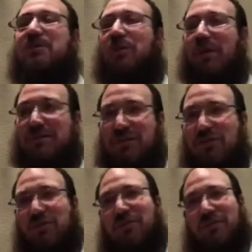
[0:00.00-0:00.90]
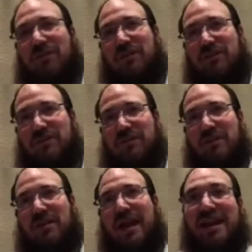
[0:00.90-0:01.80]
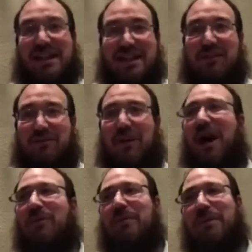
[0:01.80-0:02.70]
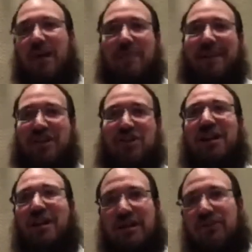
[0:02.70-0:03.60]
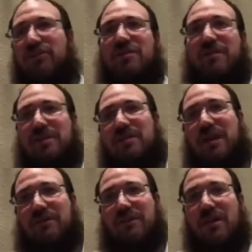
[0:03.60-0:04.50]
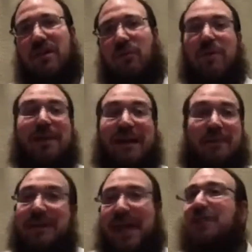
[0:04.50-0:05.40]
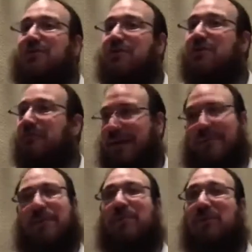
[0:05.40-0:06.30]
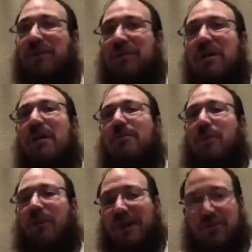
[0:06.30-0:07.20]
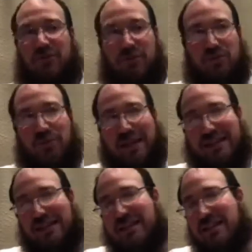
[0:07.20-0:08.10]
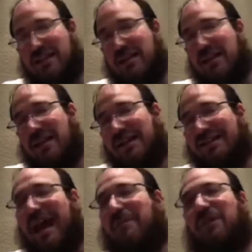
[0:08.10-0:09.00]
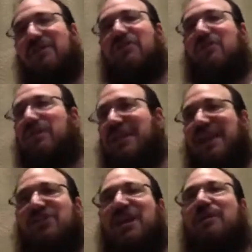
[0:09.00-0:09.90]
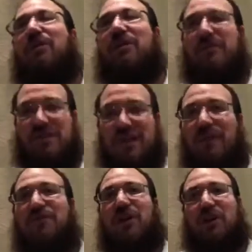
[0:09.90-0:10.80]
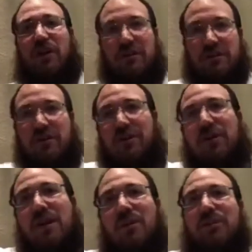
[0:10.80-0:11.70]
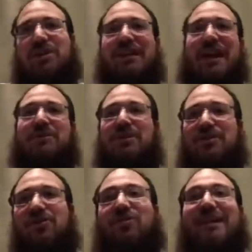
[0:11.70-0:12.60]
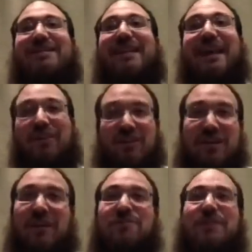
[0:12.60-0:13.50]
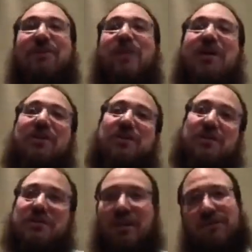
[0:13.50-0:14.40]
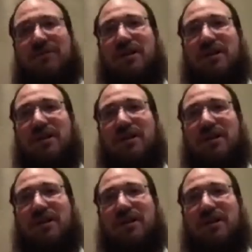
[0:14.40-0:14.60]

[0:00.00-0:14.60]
want to do perfect. And thereby, we become angelic to some extent. We may not be angels, may not be perfect, but we're able to at least tap into the angelic part of ourselves, our godly soul, which allows us to transcend ourselves, be greater than ourselves.